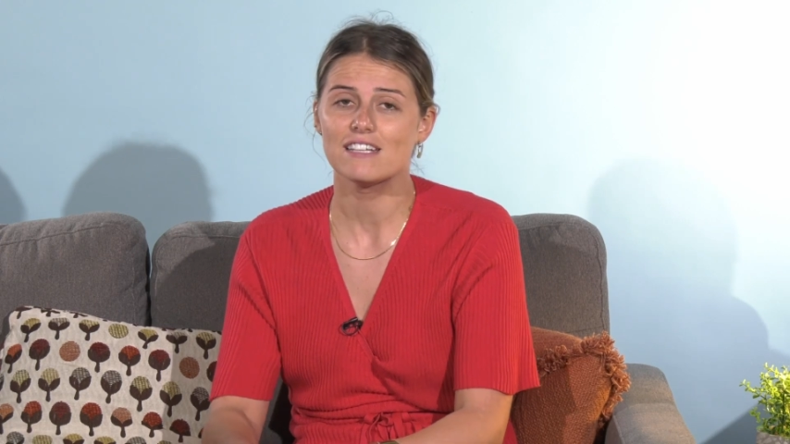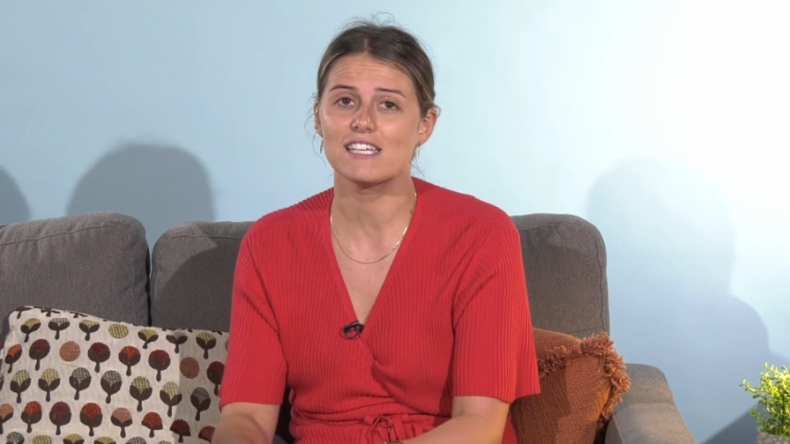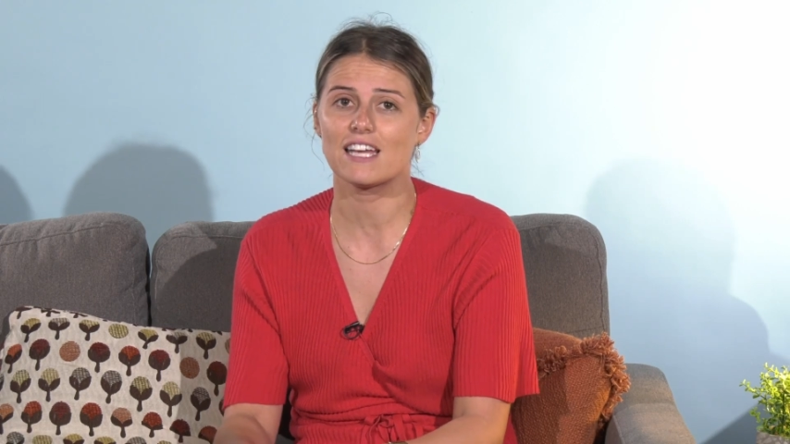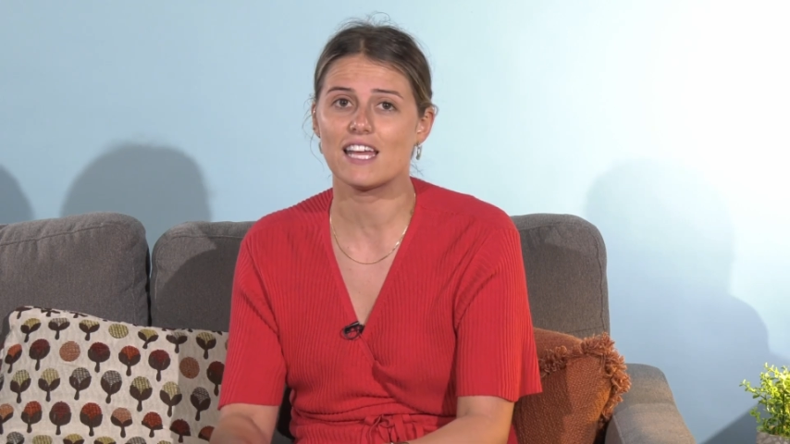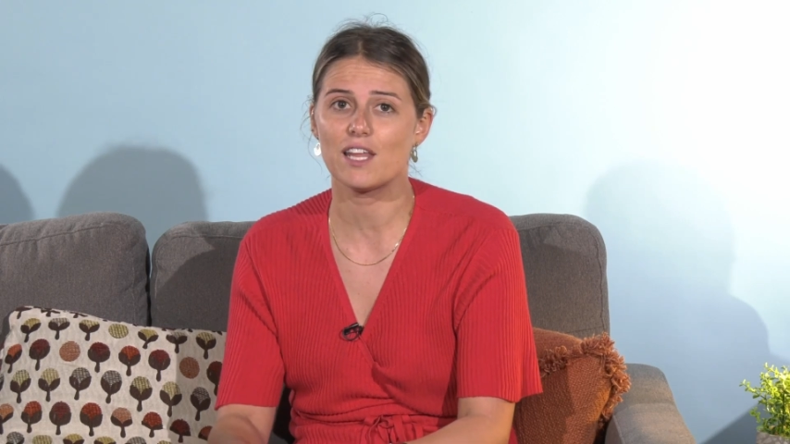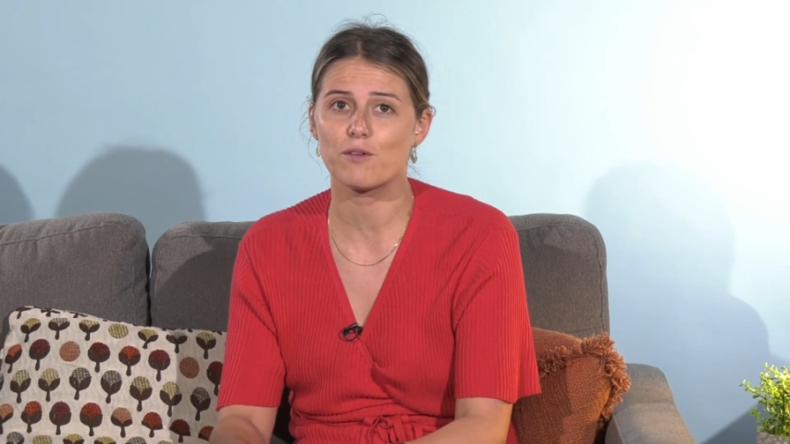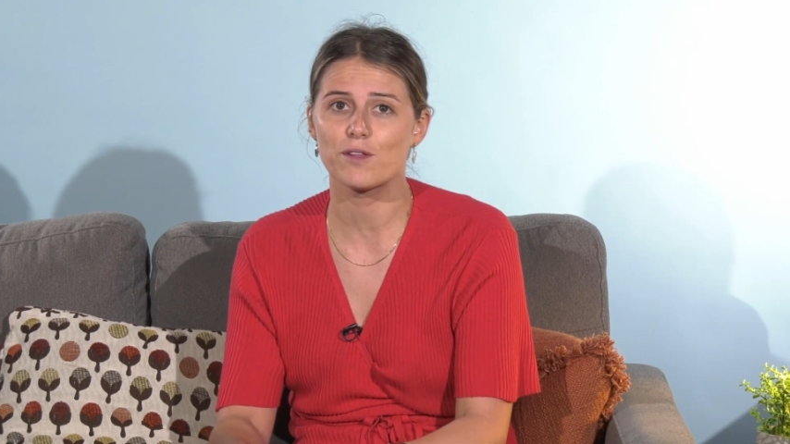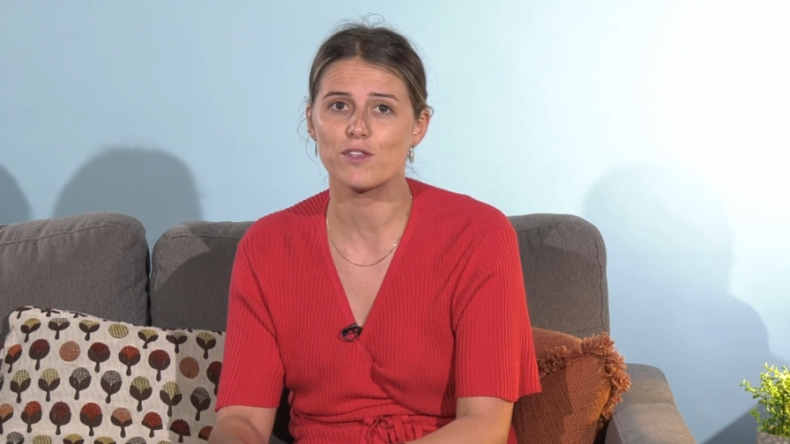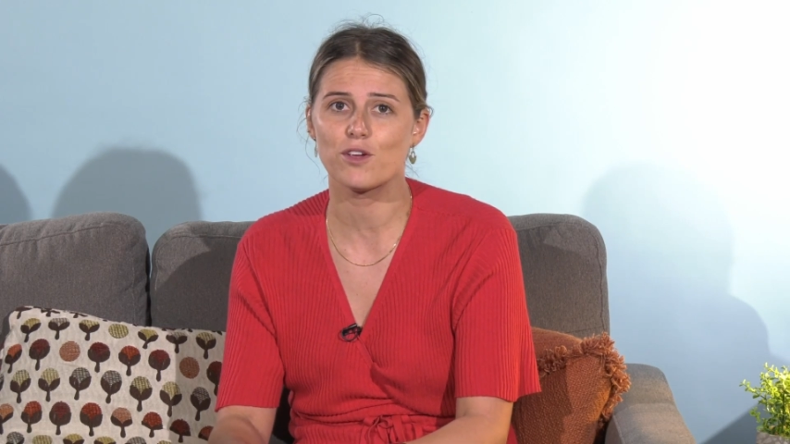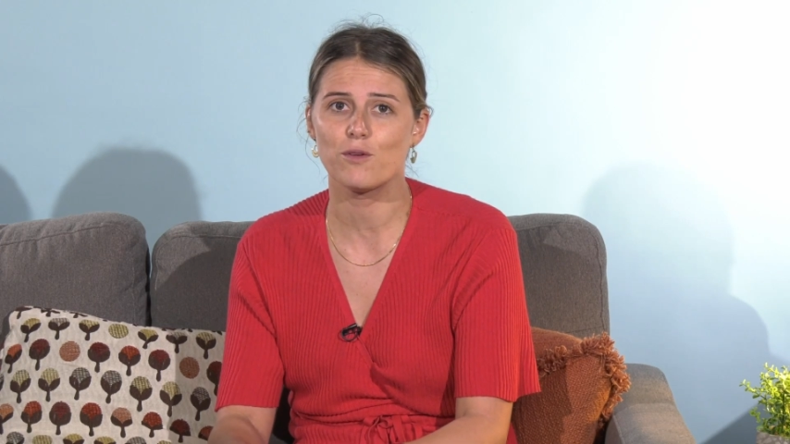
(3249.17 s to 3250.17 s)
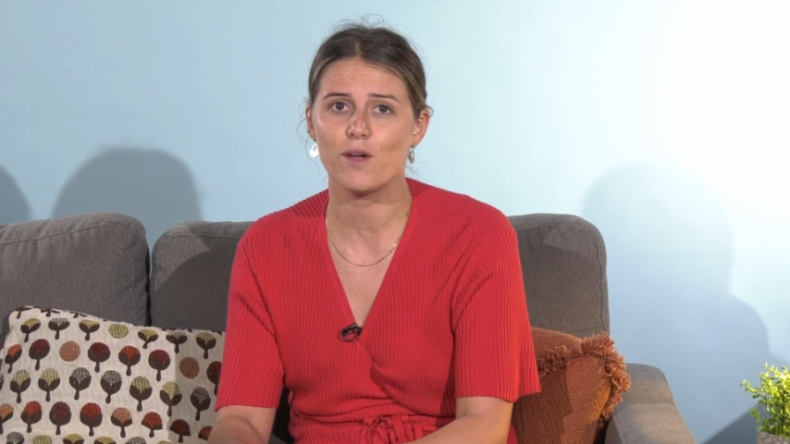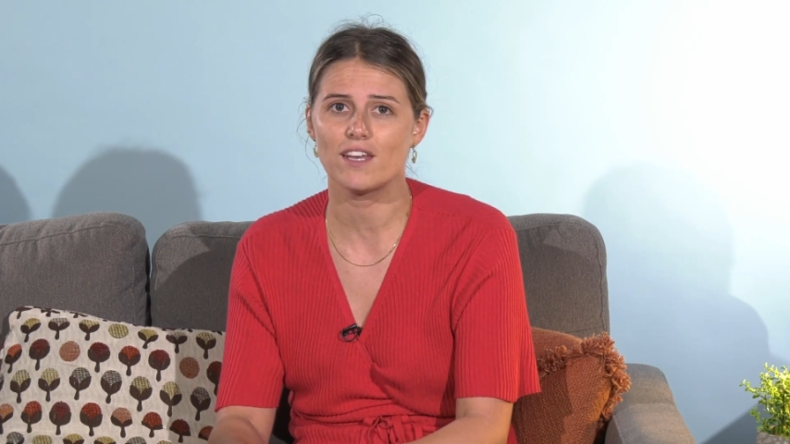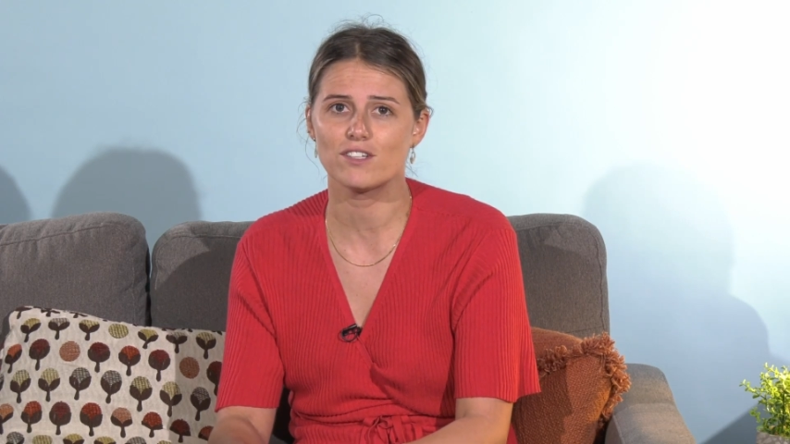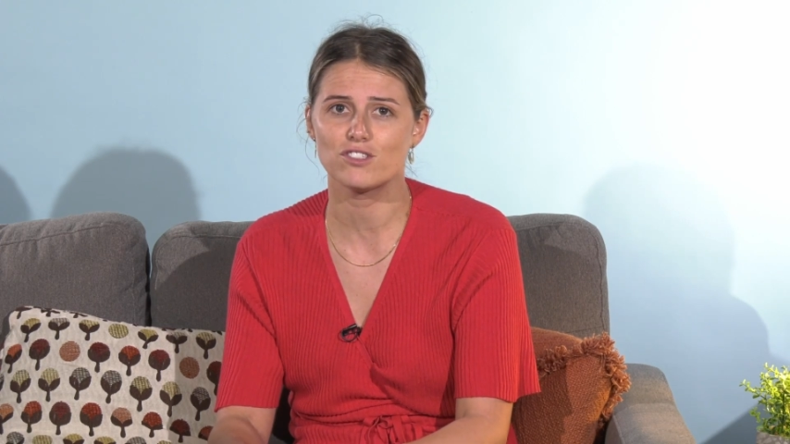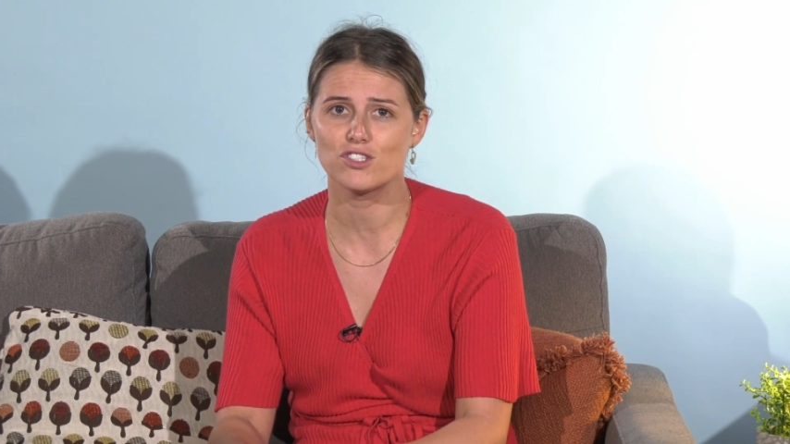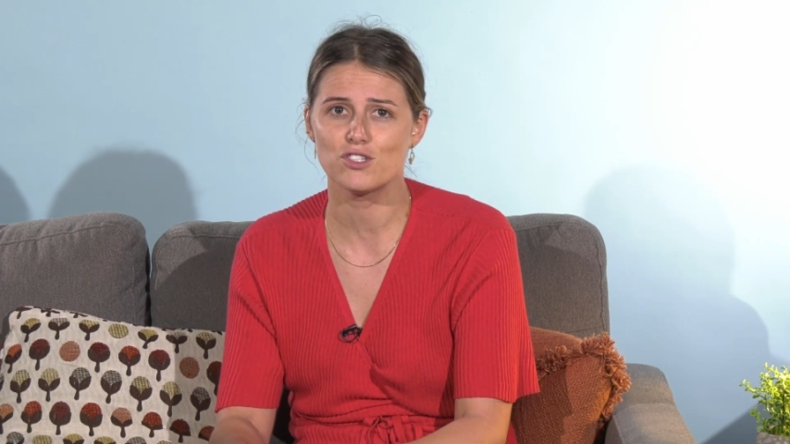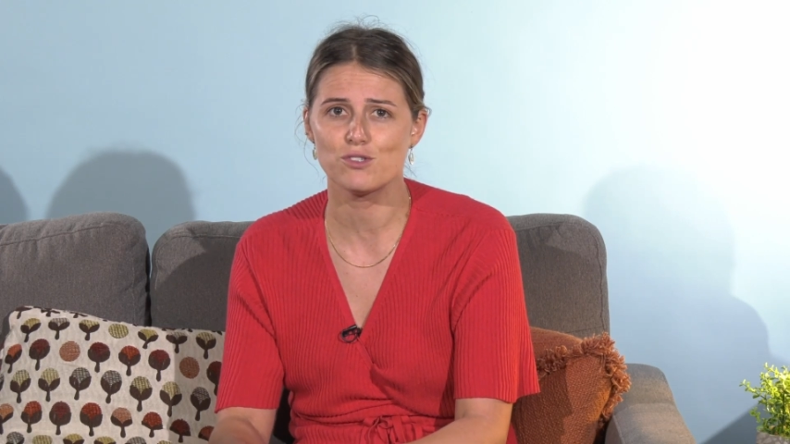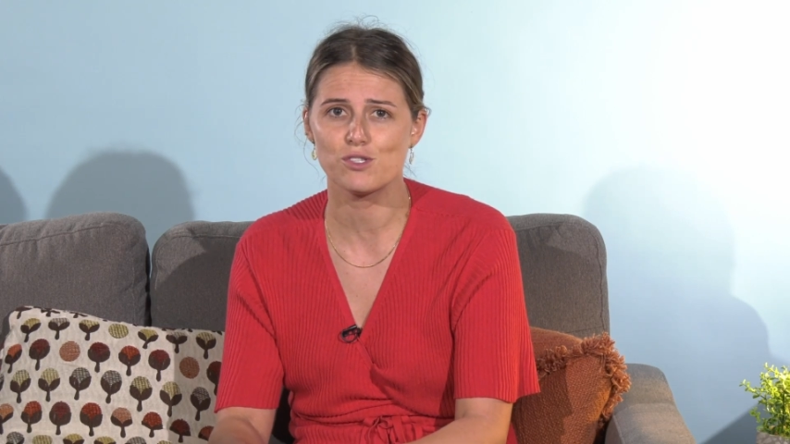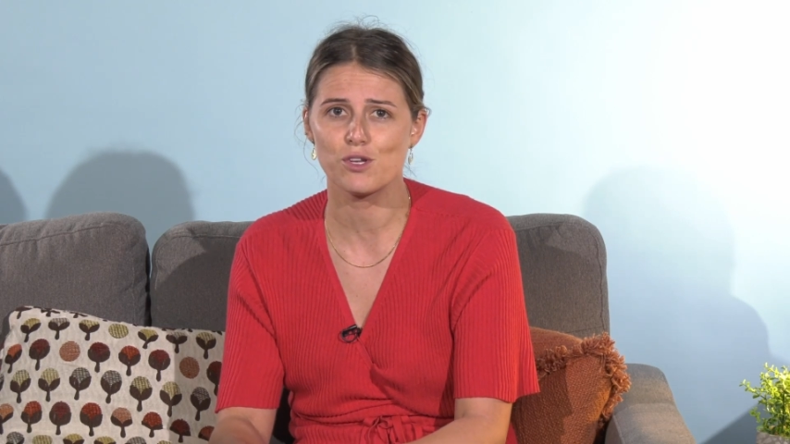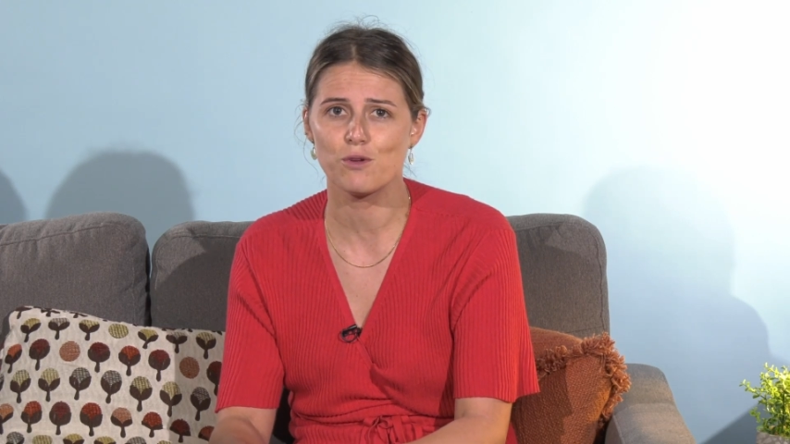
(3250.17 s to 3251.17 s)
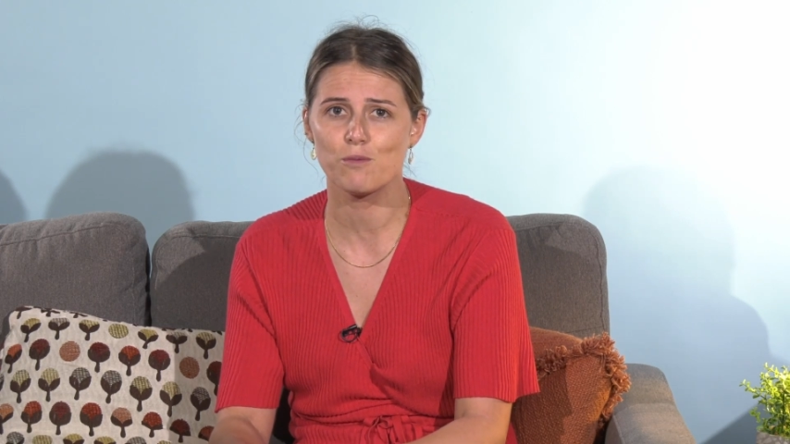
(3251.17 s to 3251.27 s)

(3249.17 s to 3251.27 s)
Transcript: to connect with you and introduce you